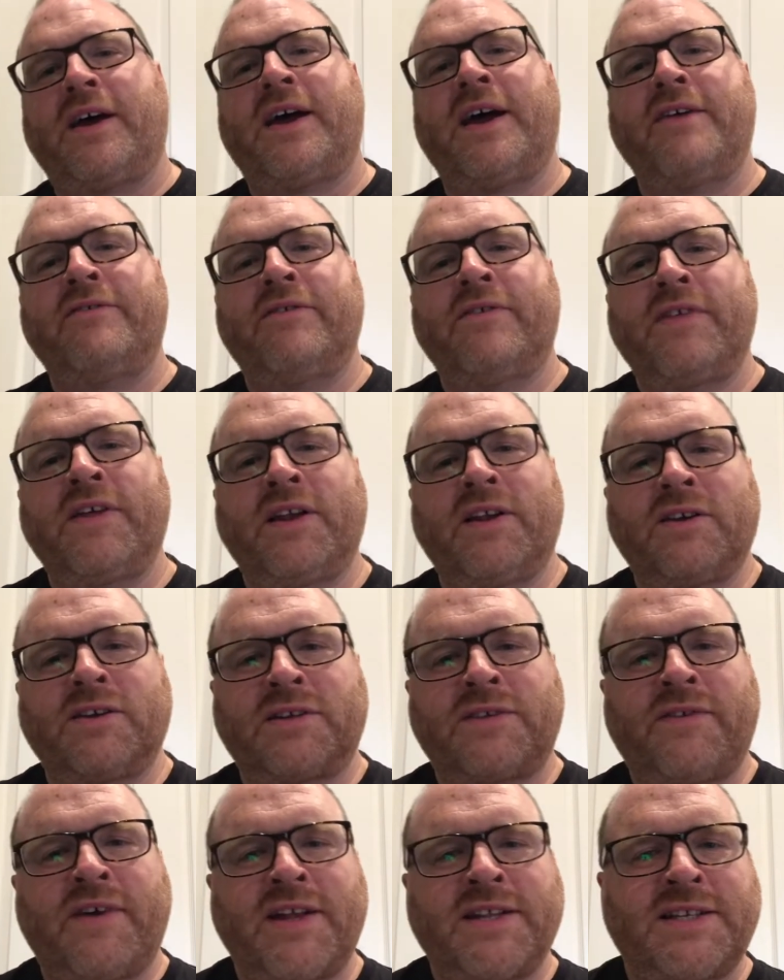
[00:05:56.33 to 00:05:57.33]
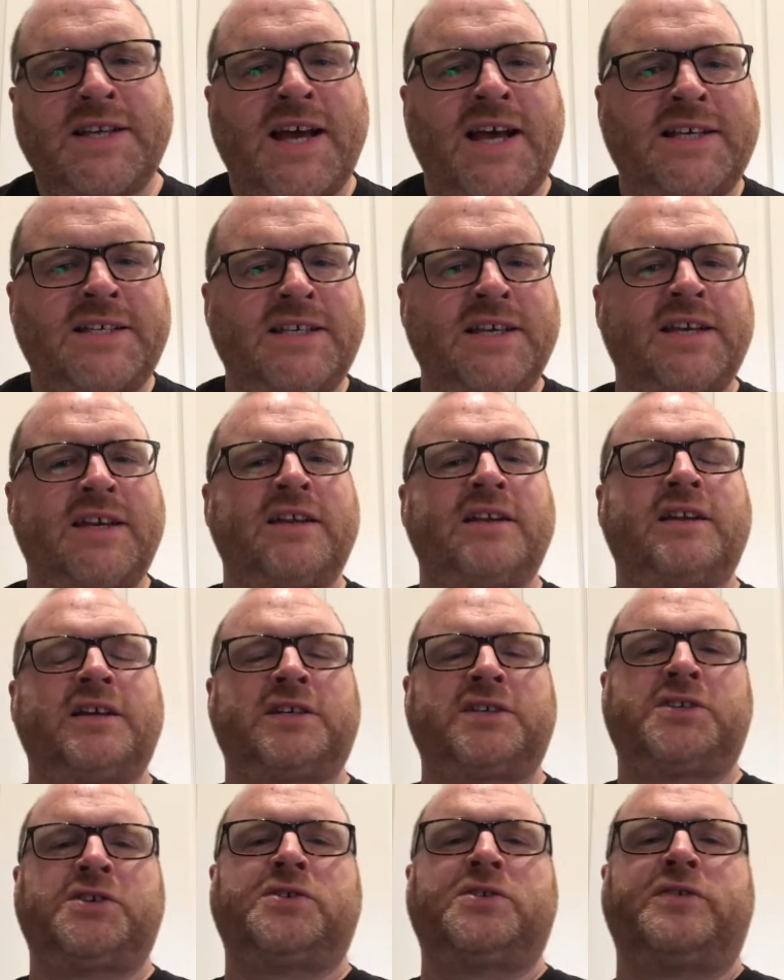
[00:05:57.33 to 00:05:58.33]
everything looks fantastic and
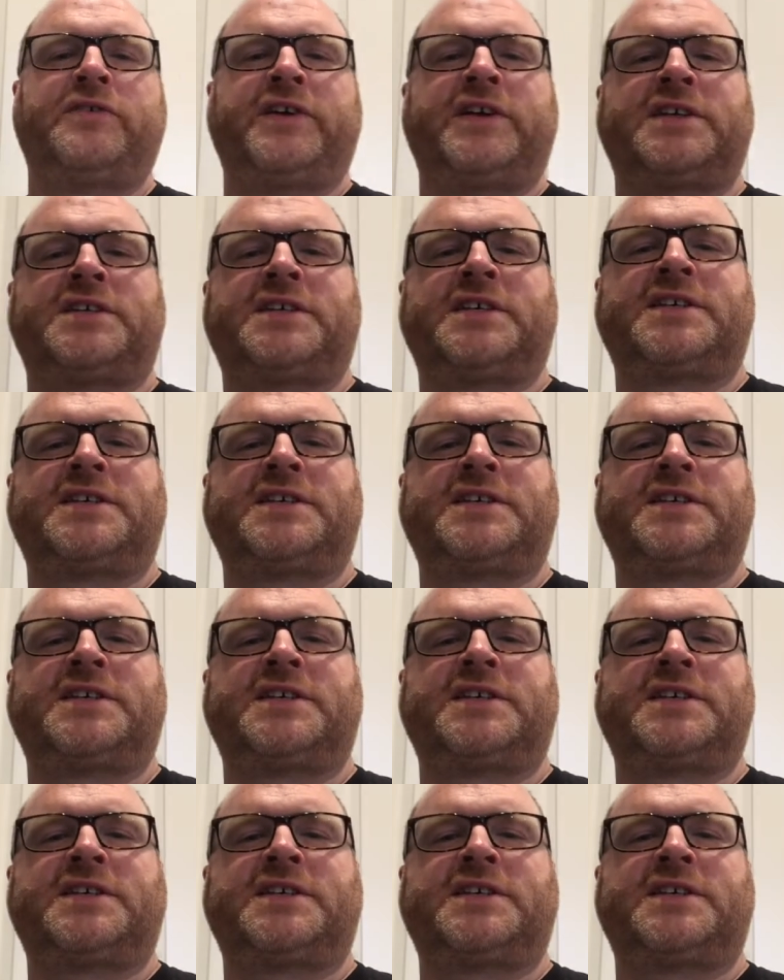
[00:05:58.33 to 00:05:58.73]
luxurious.